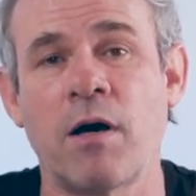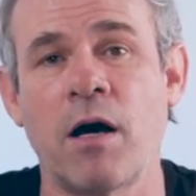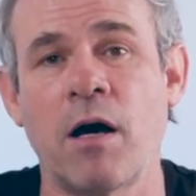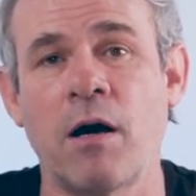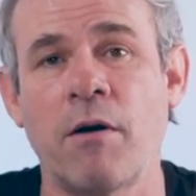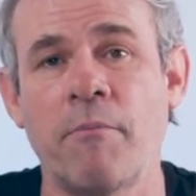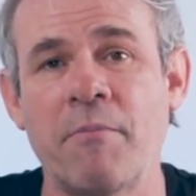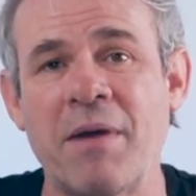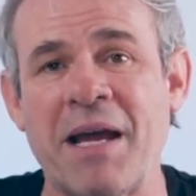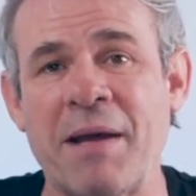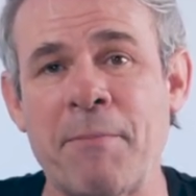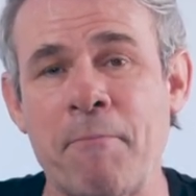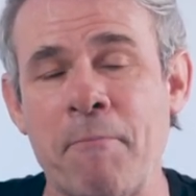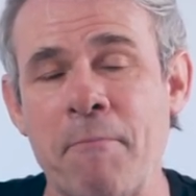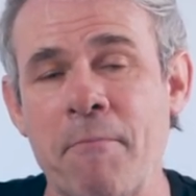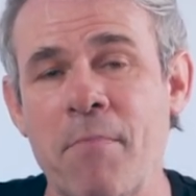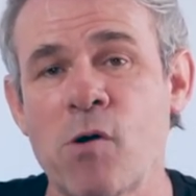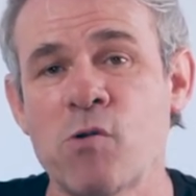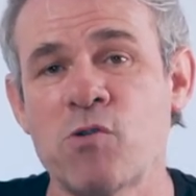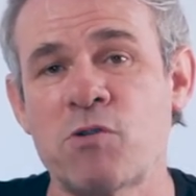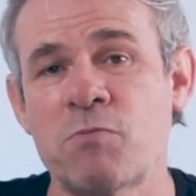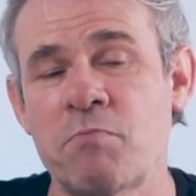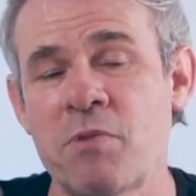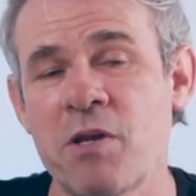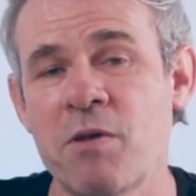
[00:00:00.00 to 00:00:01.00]
um, and
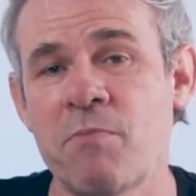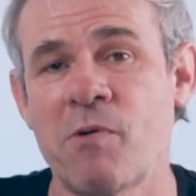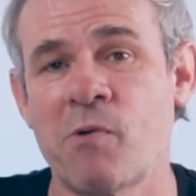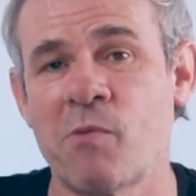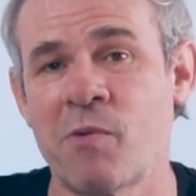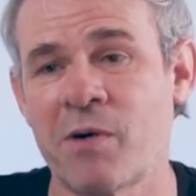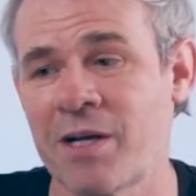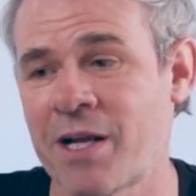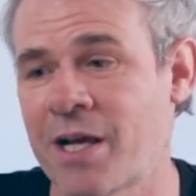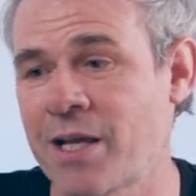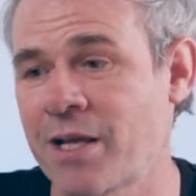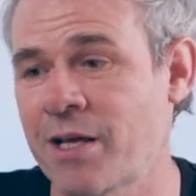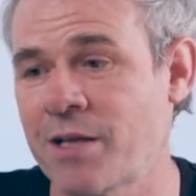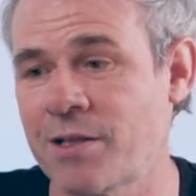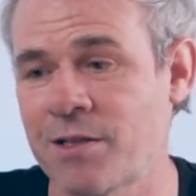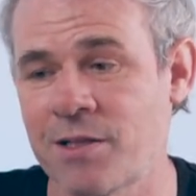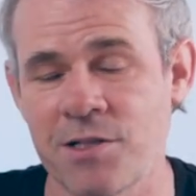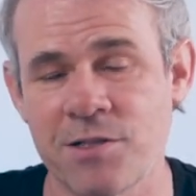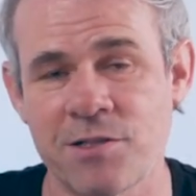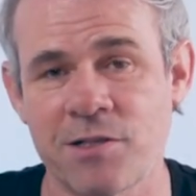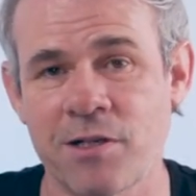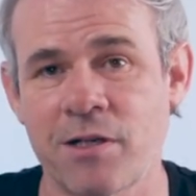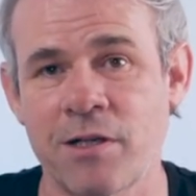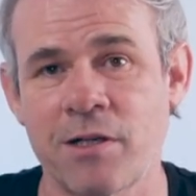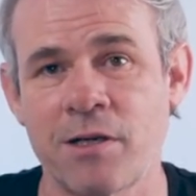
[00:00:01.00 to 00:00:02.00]
most people, when they get
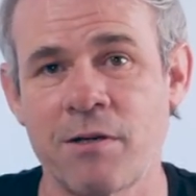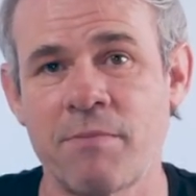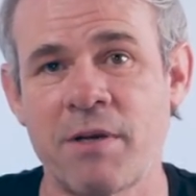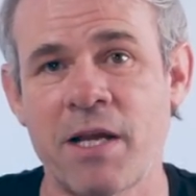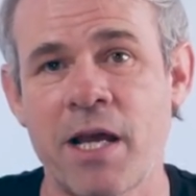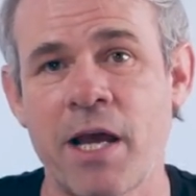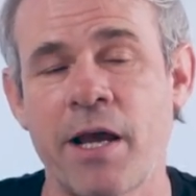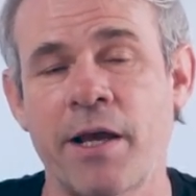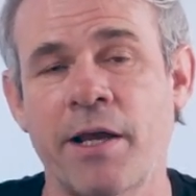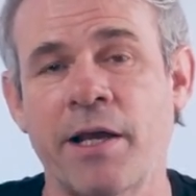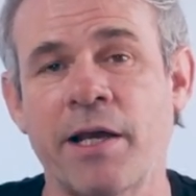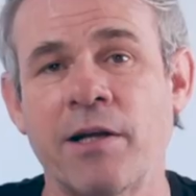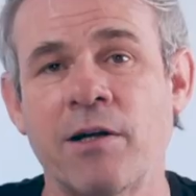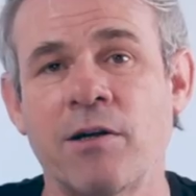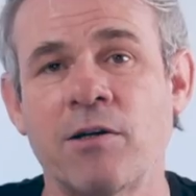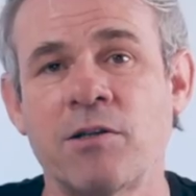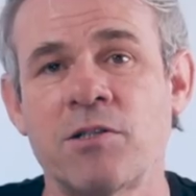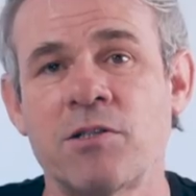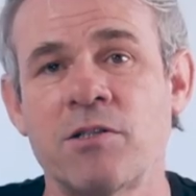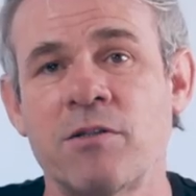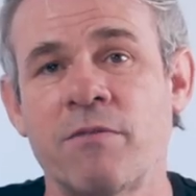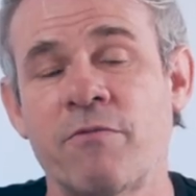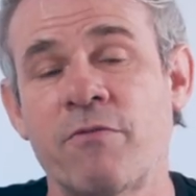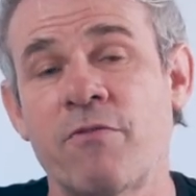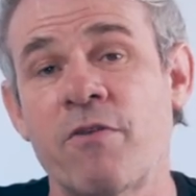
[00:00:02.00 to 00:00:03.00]
these, are going to be hanging on
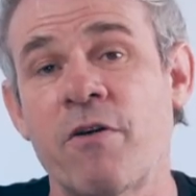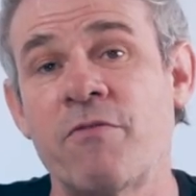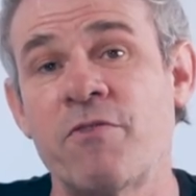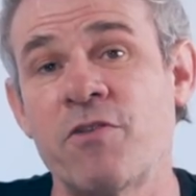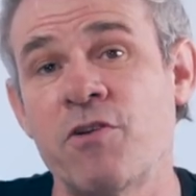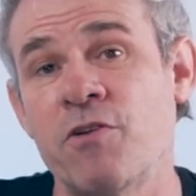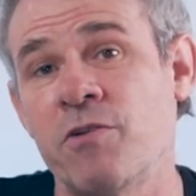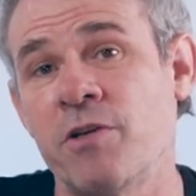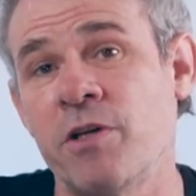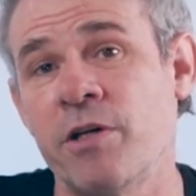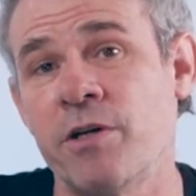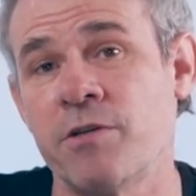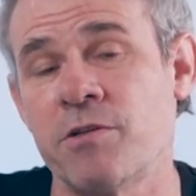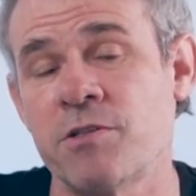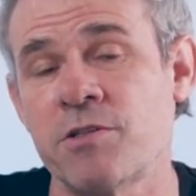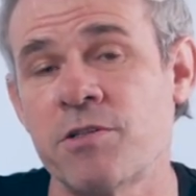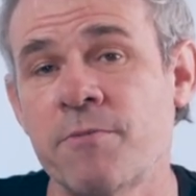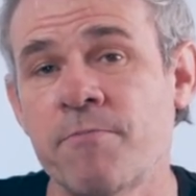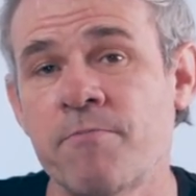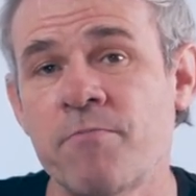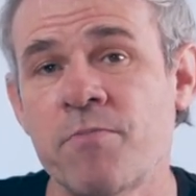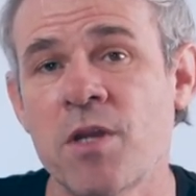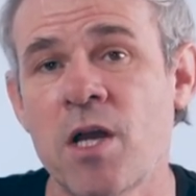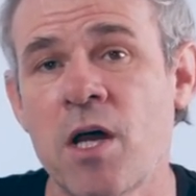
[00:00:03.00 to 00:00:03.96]
to them for a few years.